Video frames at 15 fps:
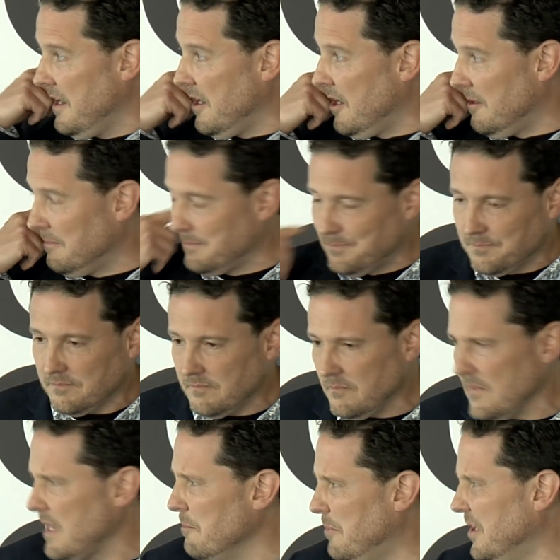
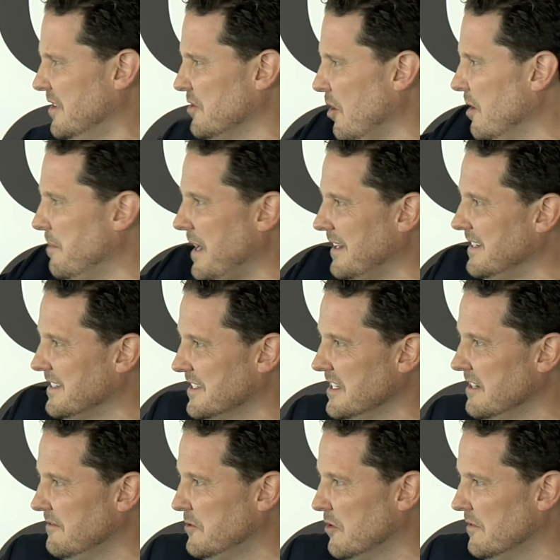But it's all about
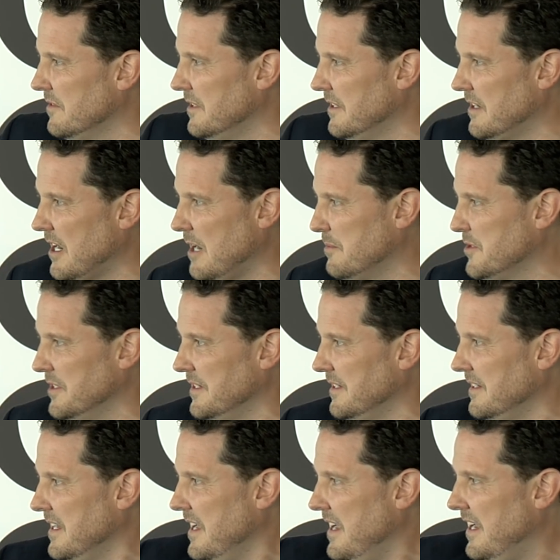incentive-driven
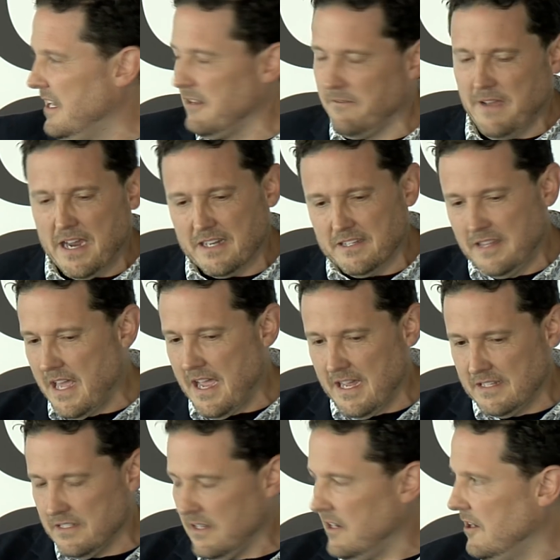adoption, and the fact
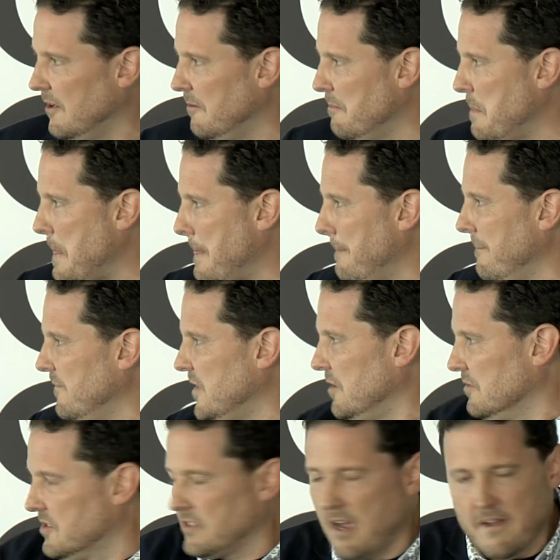that
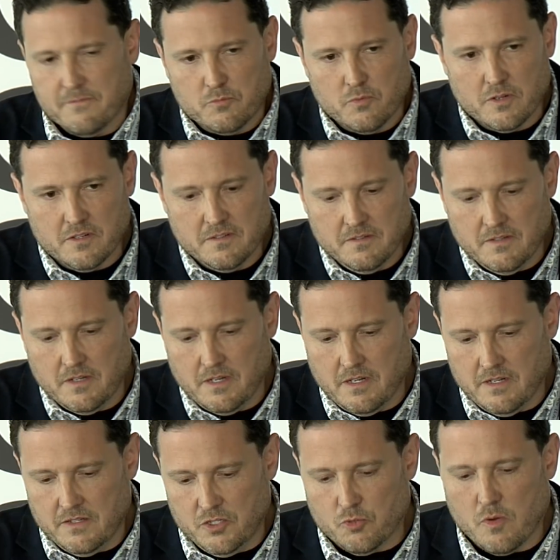software
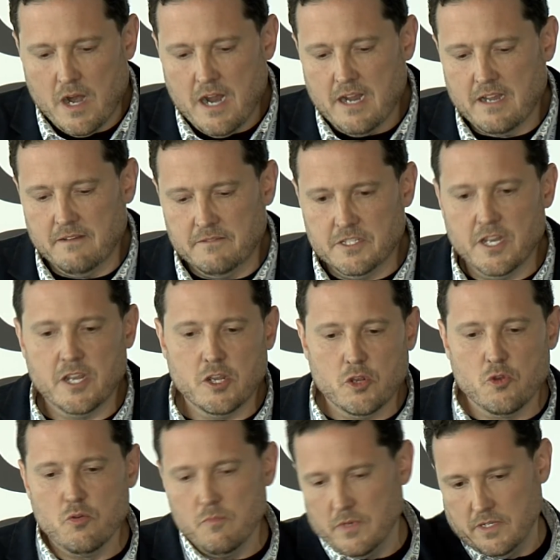drives
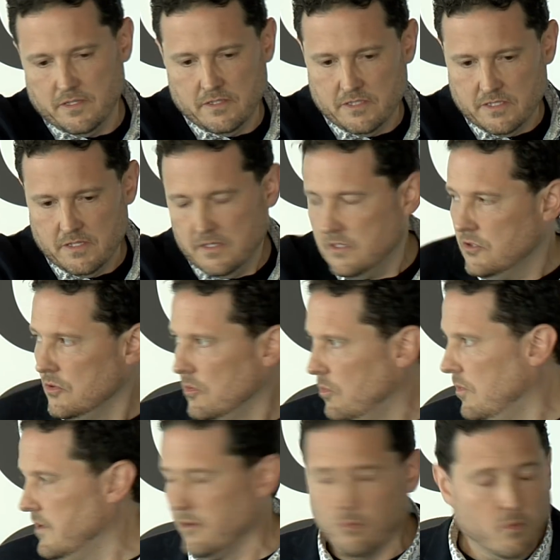humans to
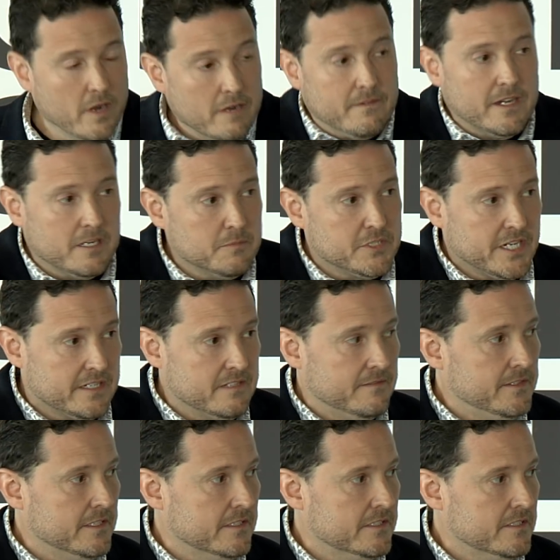whatever that
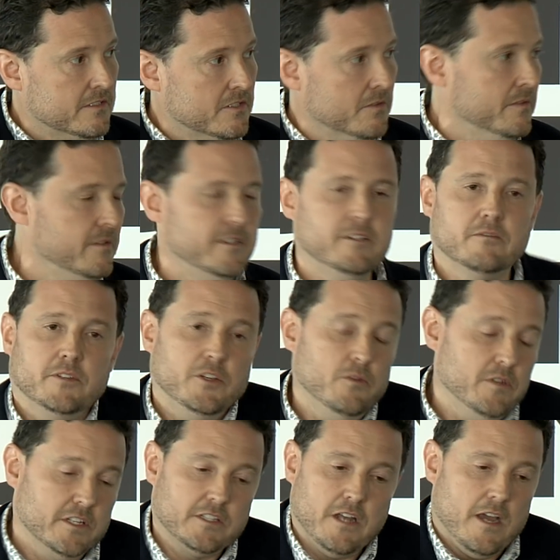objective is. So you
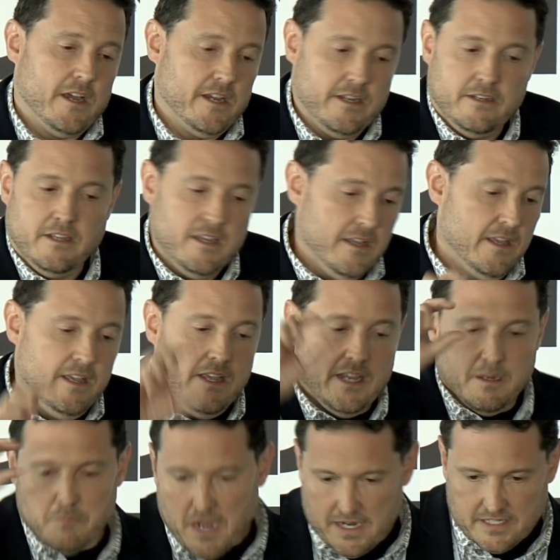decide,
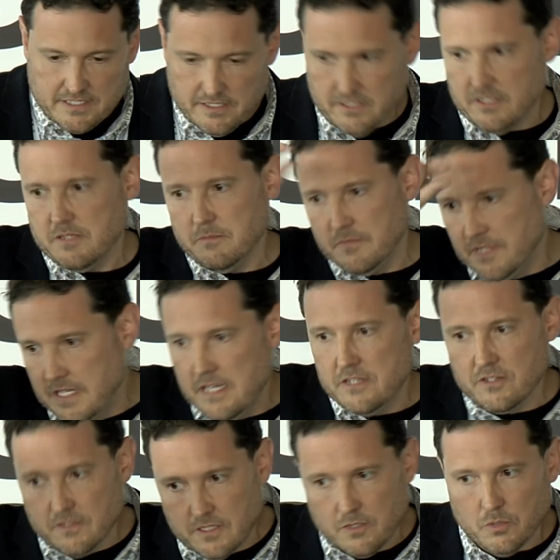in my system,
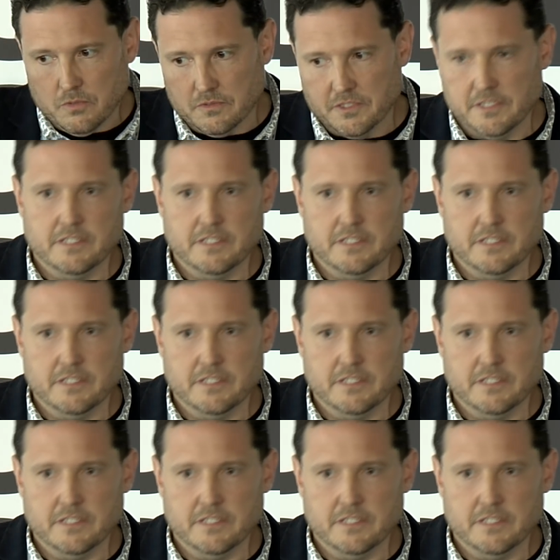these are the goals.